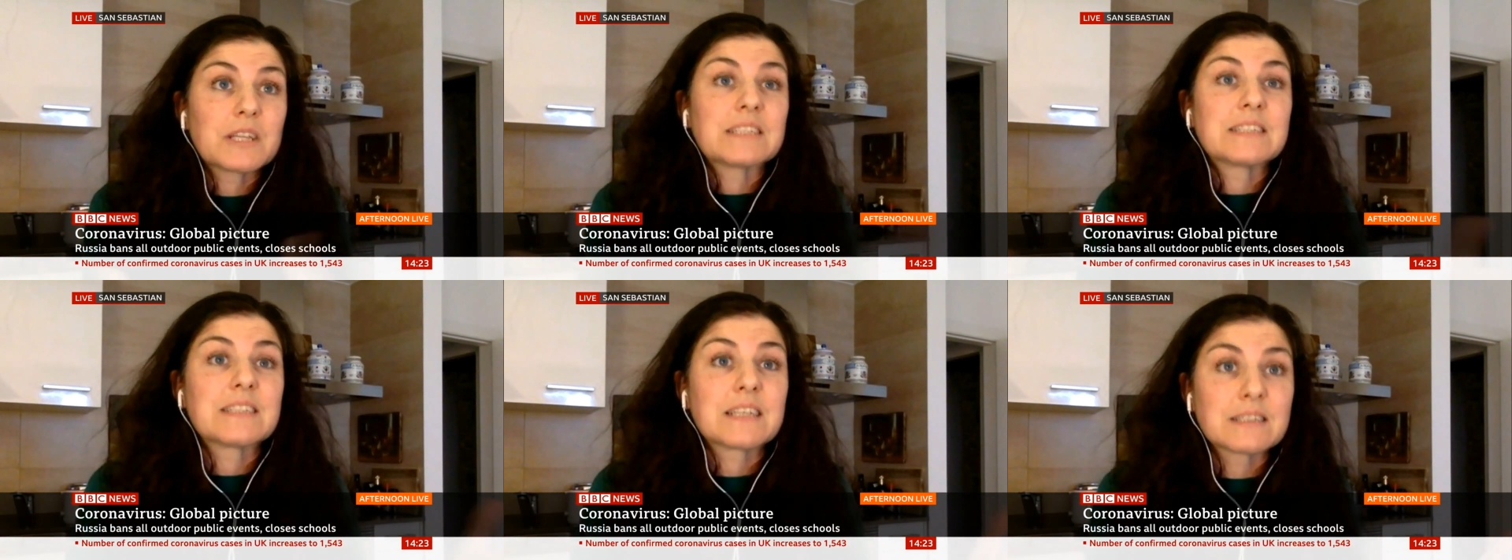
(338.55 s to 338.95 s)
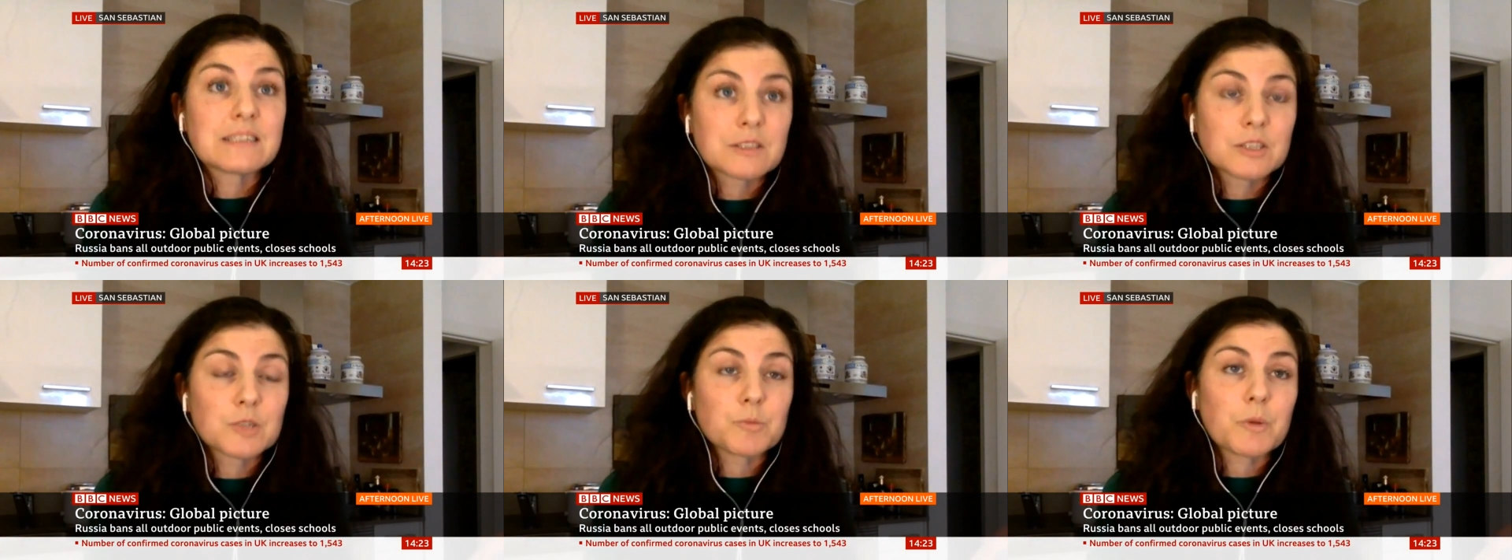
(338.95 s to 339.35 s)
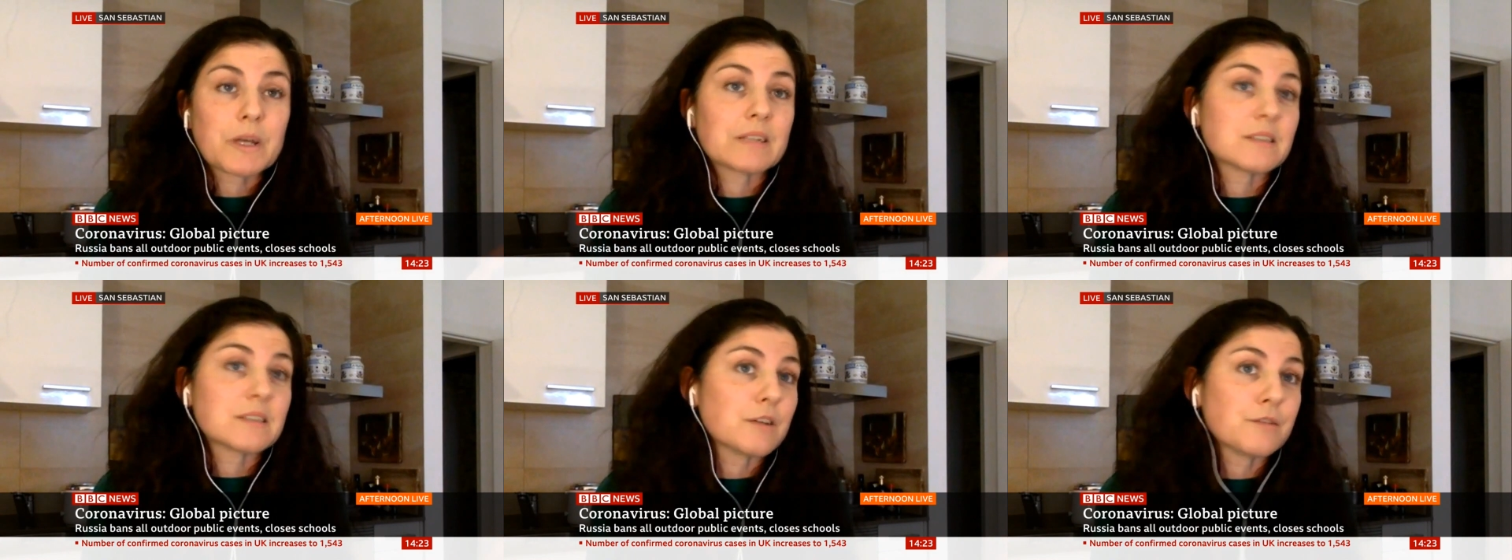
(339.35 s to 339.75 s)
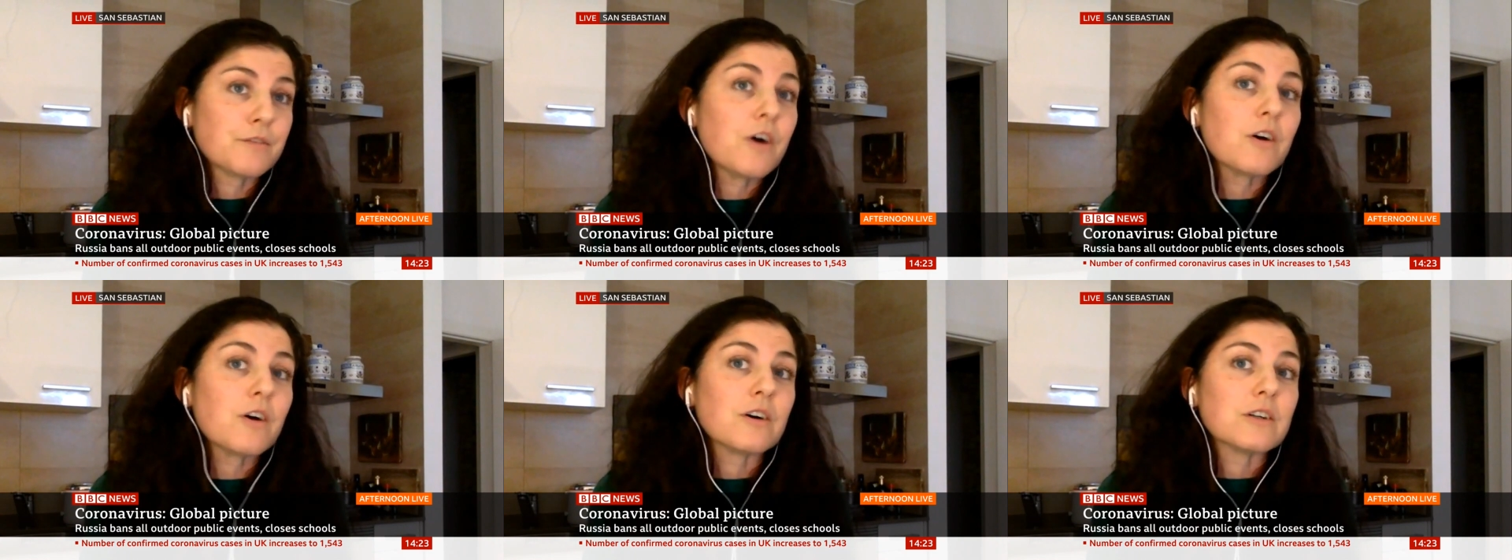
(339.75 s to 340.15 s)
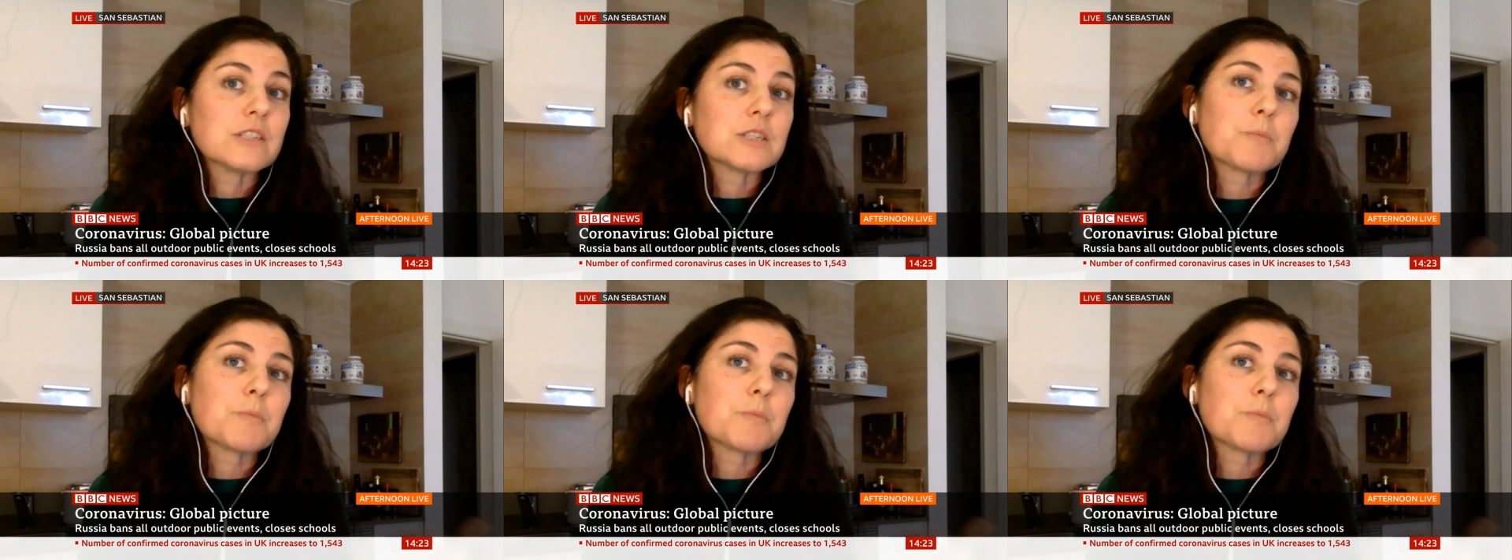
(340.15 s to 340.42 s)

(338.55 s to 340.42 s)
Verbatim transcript: This thing is spreading so fast.